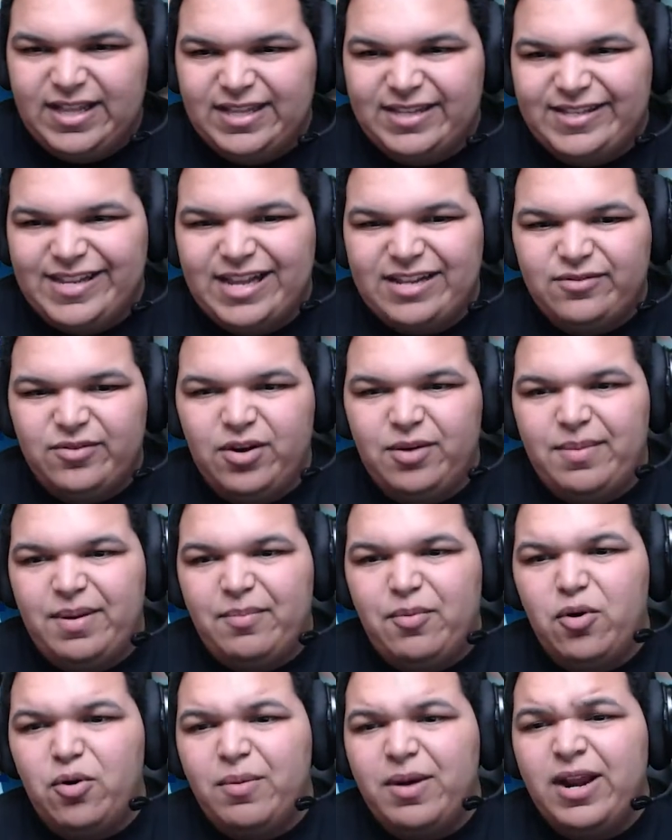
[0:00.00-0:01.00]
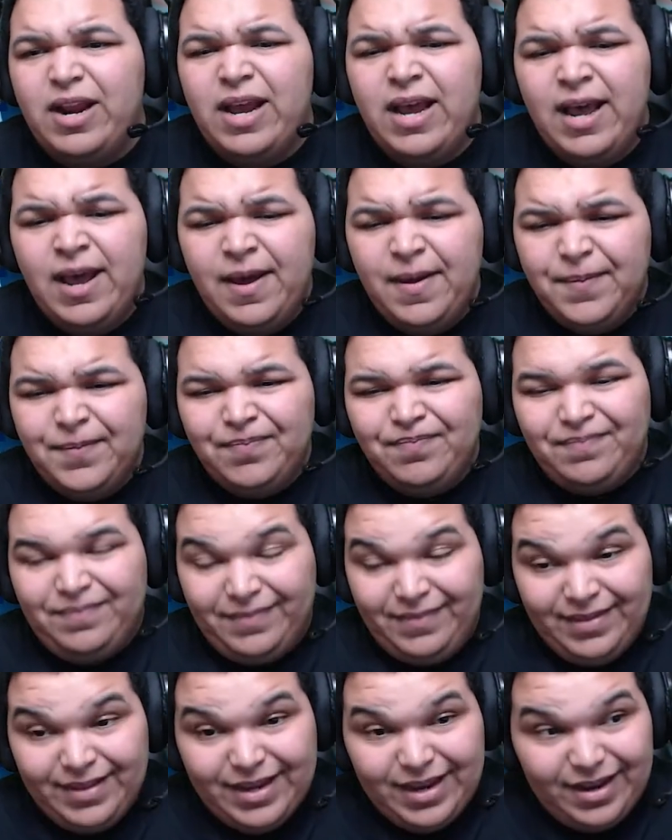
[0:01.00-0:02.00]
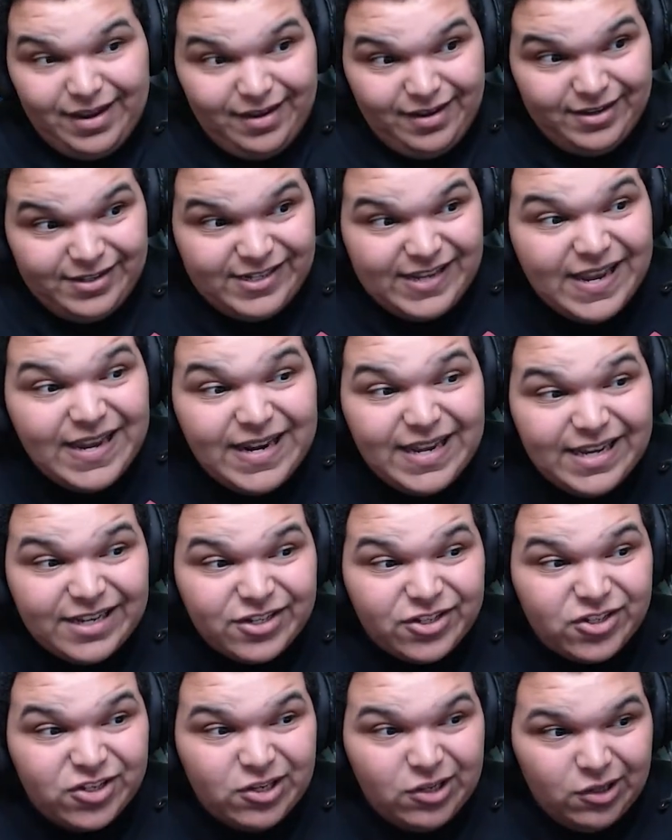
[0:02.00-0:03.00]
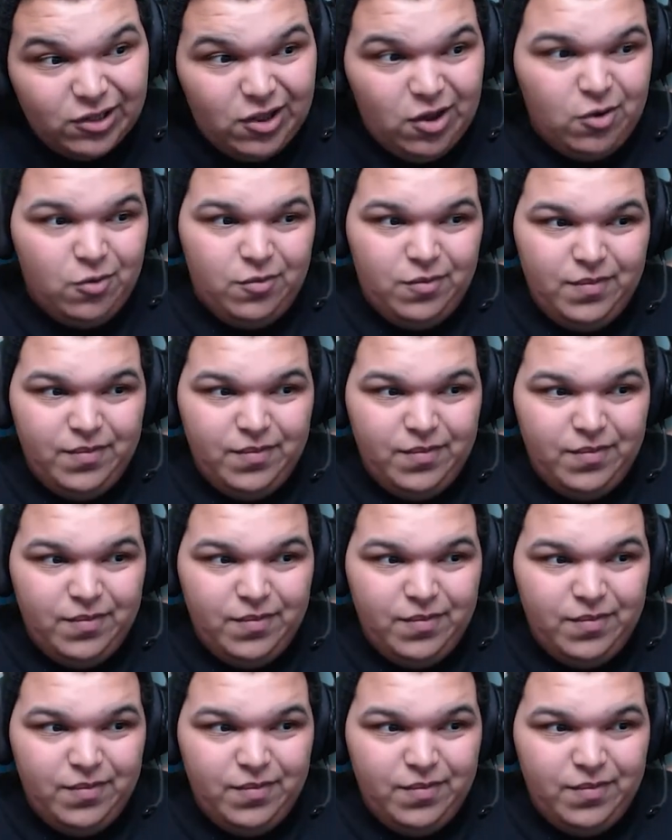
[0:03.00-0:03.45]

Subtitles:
the stats for all my Pokemon, Sandy is so low.